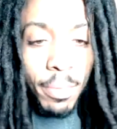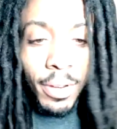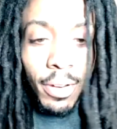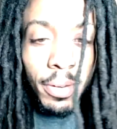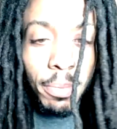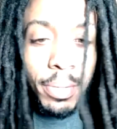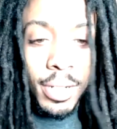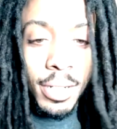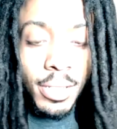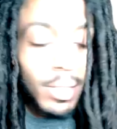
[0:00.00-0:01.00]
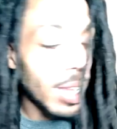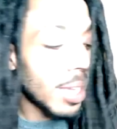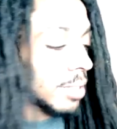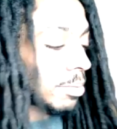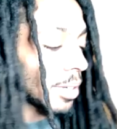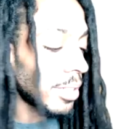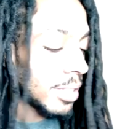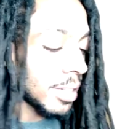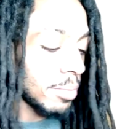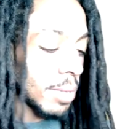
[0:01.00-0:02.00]
been on the political aspect of
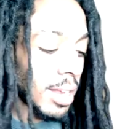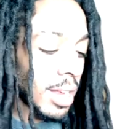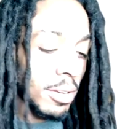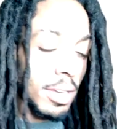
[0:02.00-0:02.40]
shit, man.